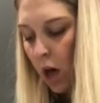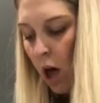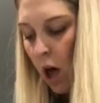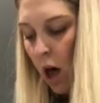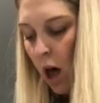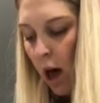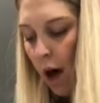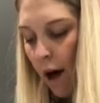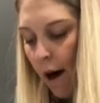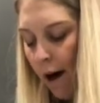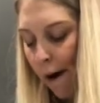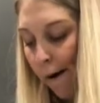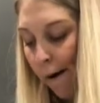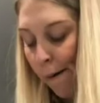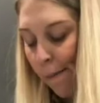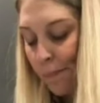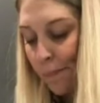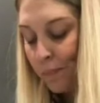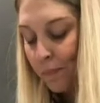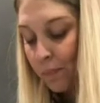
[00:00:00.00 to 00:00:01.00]

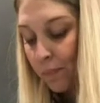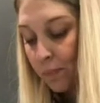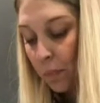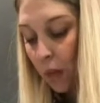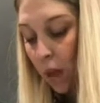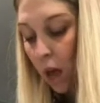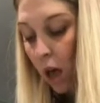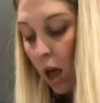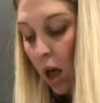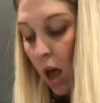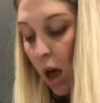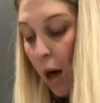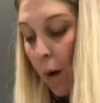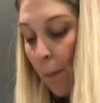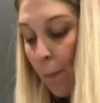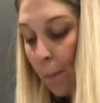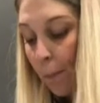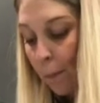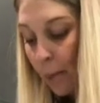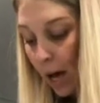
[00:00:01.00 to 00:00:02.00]
them.
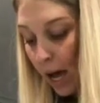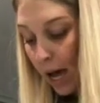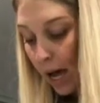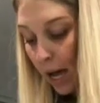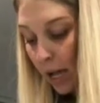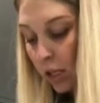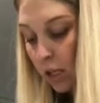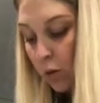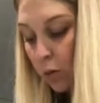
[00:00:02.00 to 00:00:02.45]
But